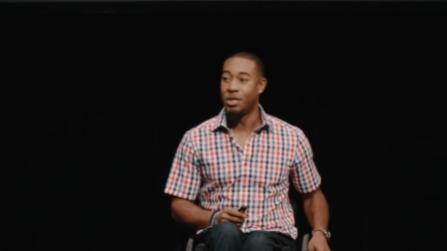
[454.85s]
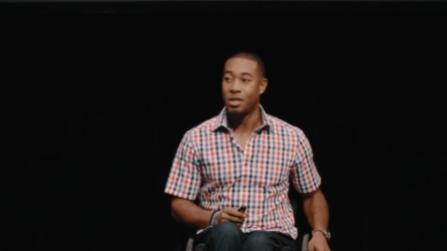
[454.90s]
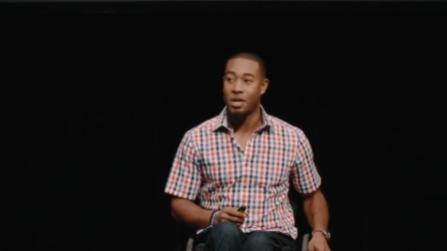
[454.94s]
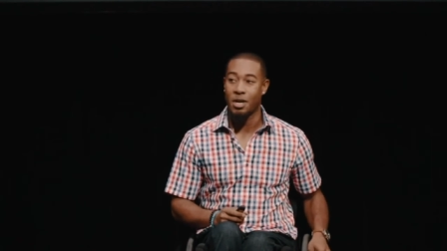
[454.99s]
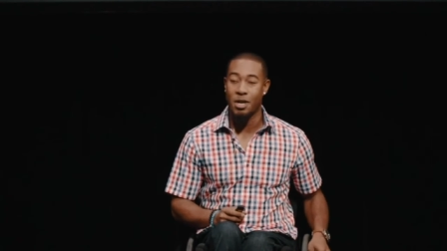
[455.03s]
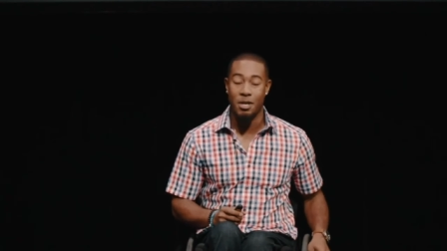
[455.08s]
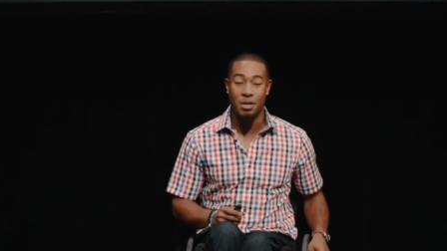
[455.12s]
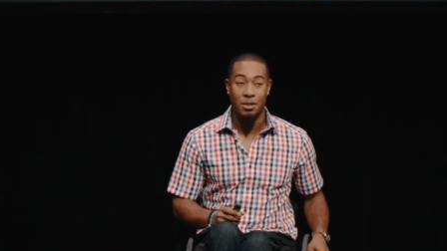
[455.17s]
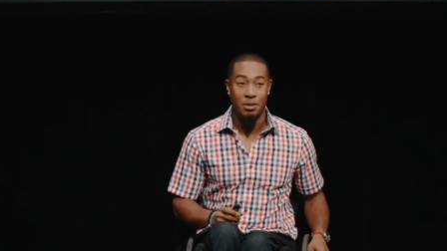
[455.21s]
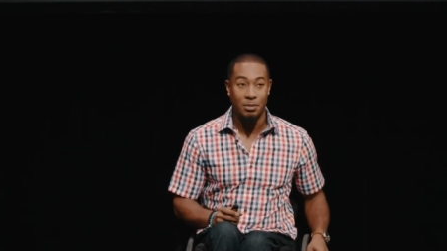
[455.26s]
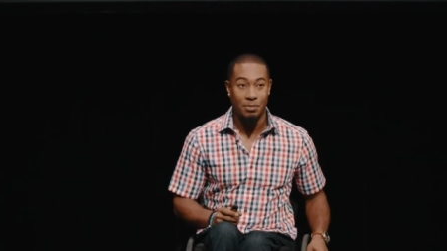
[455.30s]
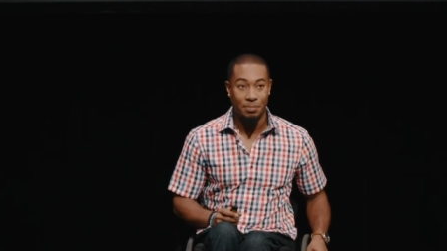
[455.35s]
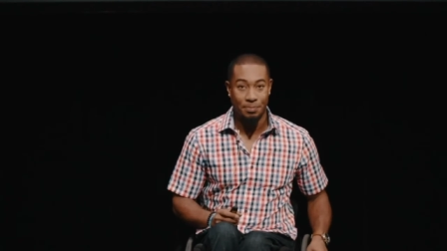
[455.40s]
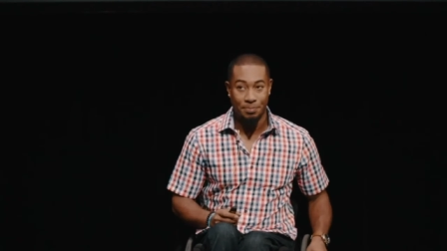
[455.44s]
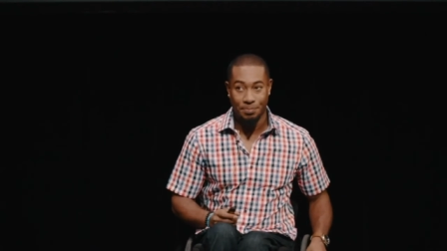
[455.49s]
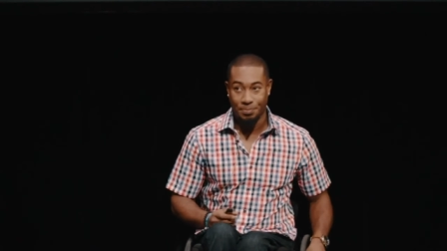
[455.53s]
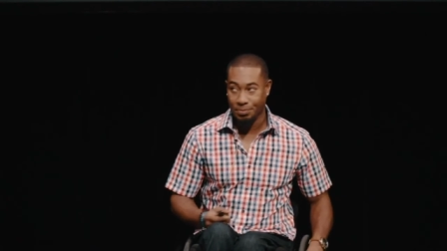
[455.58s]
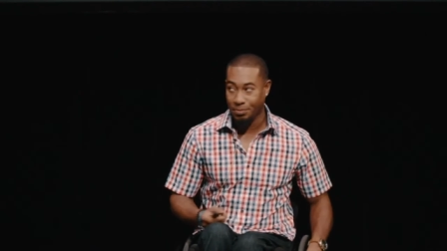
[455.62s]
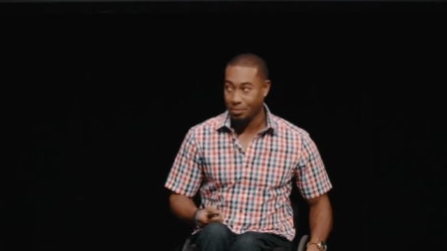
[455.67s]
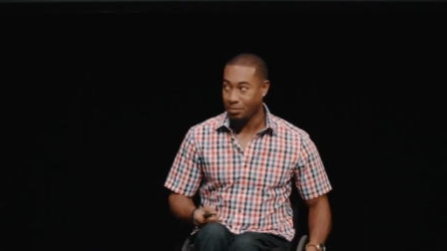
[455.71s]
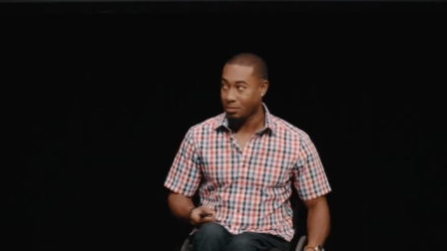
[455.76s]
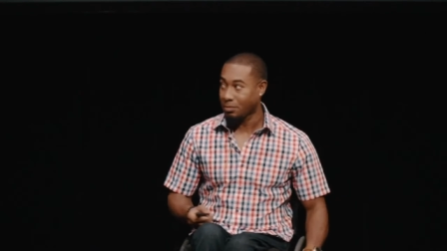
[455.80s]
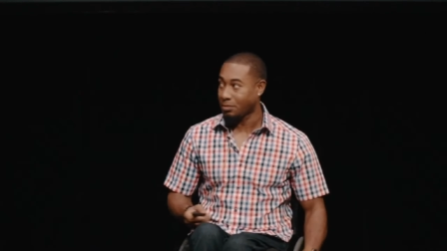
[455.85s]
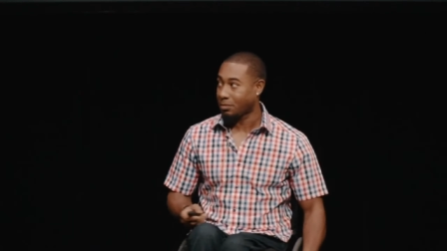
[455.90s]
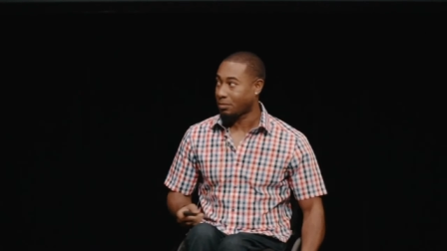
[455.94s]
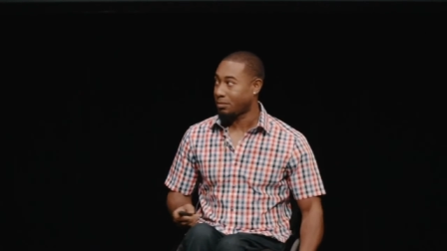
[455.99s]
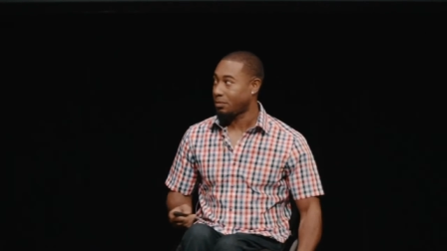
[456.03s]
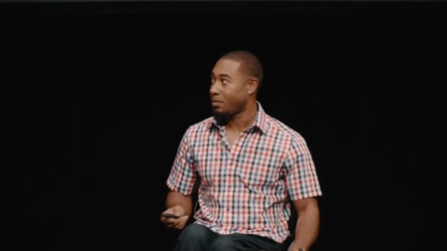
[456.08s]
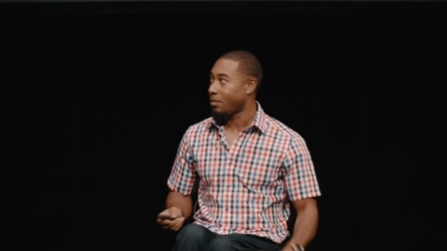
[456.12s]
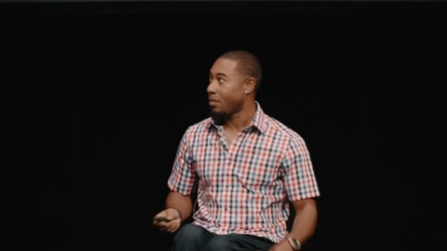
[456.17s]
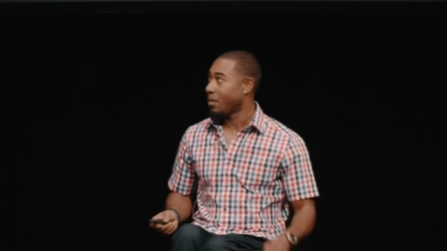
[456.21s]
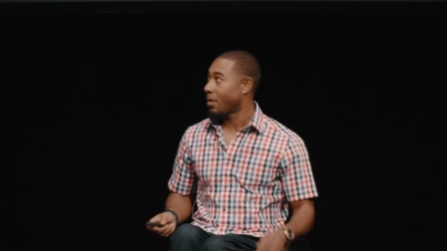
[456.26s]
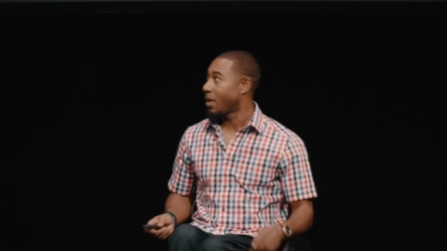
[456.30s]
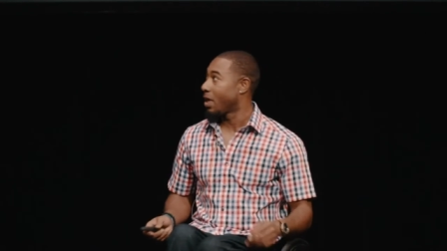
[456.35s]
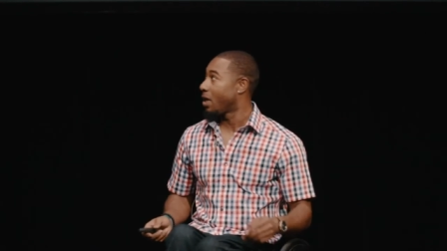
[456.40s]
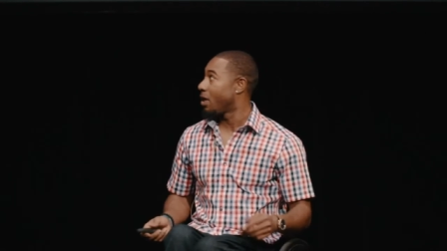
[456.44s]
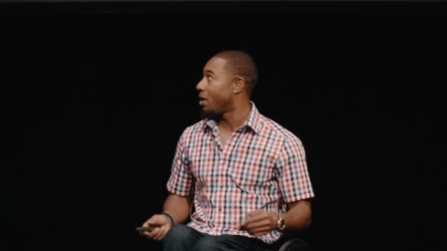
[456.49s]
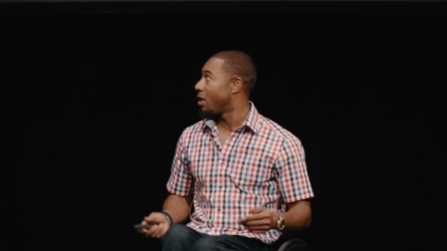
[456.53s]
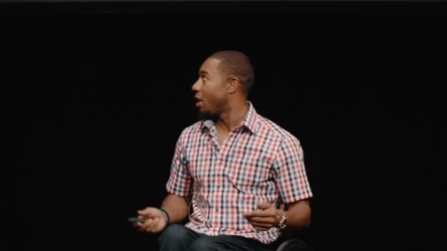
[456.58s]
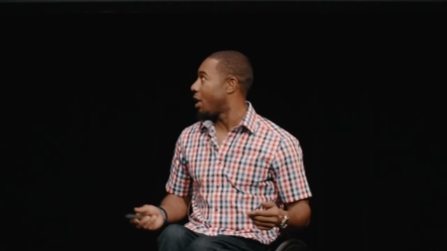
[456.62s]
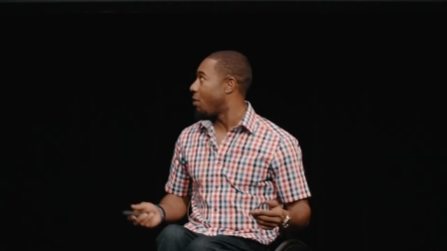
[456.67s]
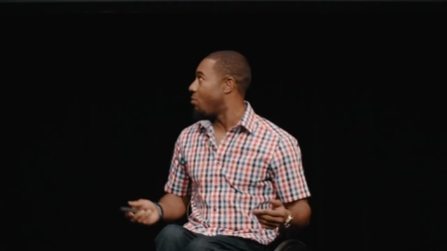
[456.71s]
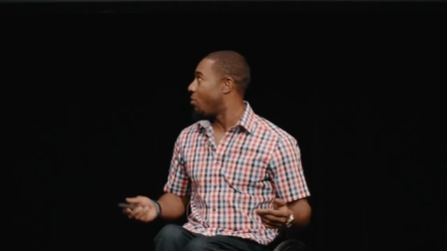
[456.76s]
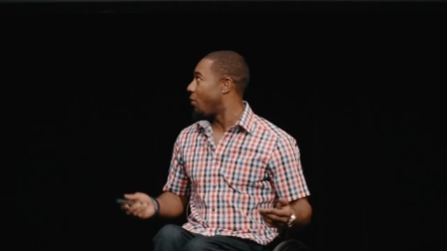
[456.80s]
yard.
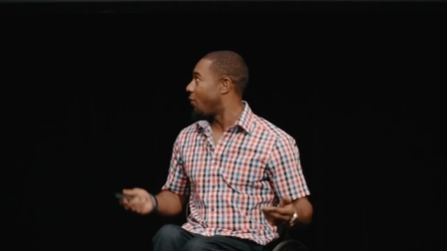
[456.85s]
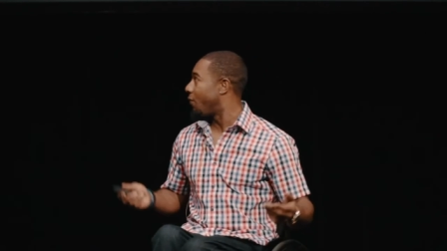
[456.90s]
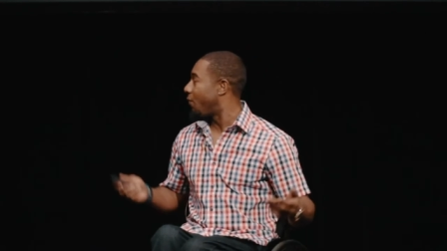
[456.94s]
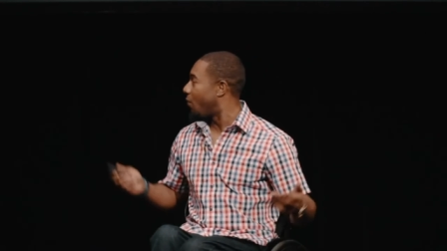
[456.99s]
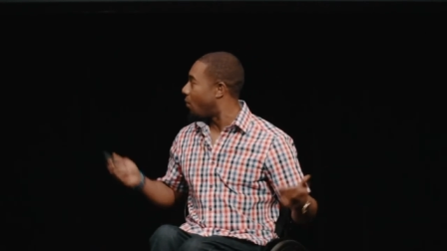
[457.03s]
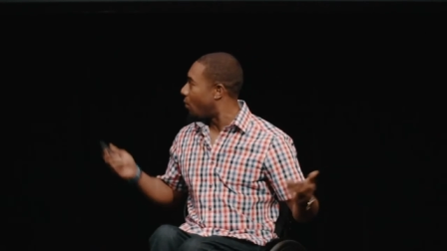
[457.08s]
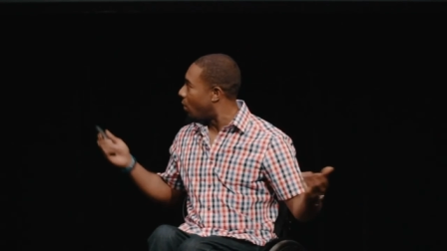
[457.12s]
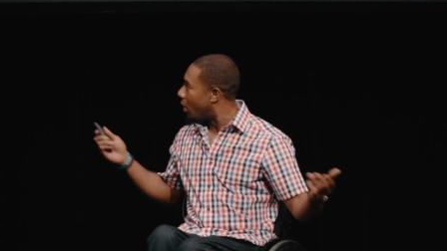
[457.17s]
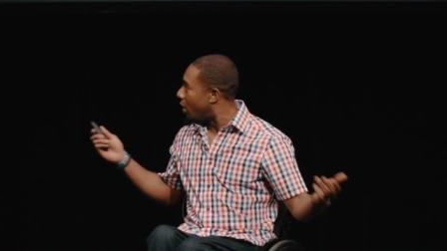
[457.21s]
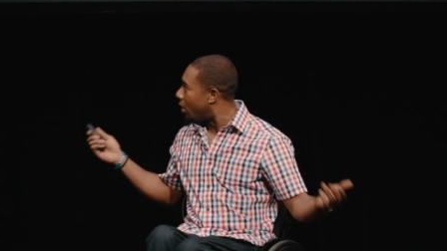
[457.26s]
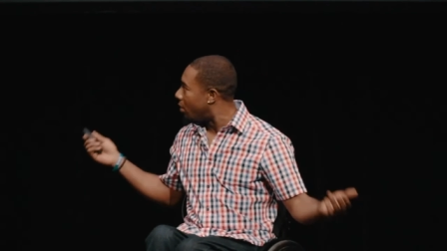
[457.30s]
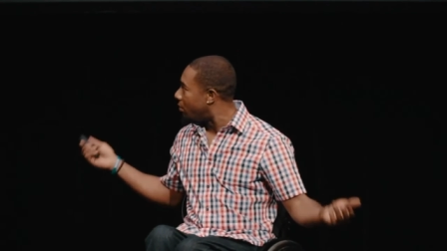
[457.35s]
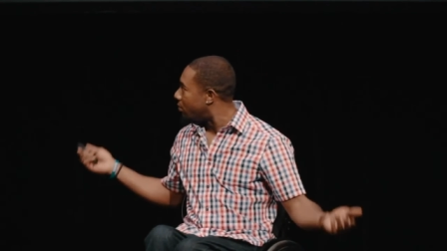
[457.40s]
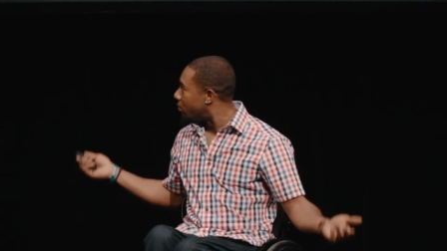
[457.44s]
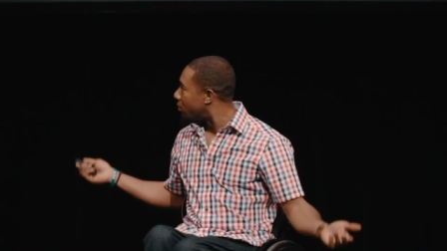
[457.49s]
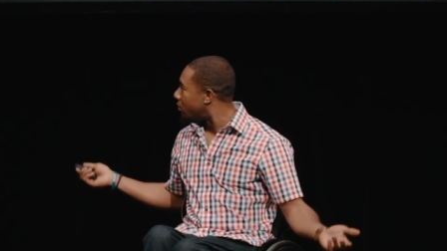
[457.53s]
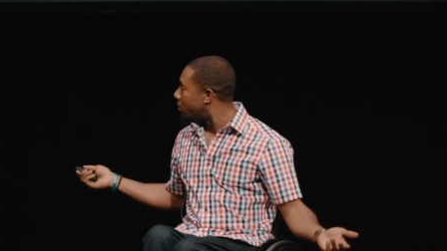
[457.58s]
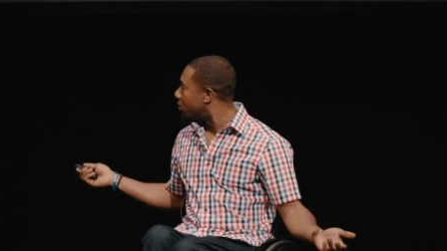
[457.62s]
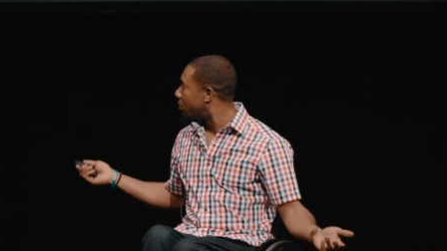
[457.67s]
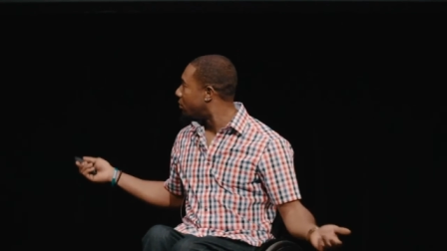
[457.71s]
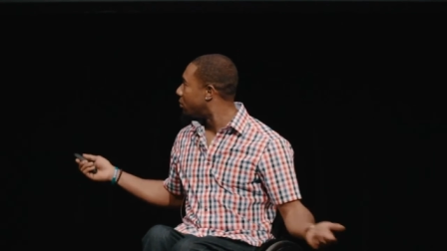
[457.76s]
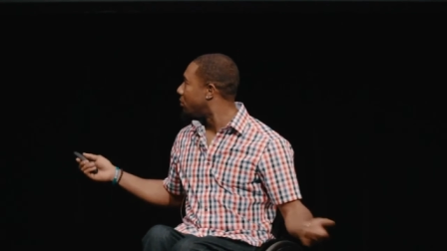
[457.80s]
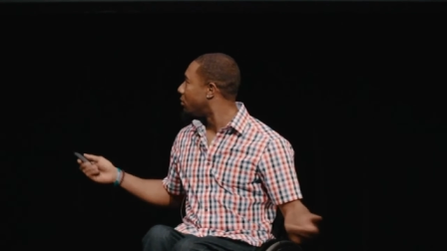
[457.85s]
And before, well,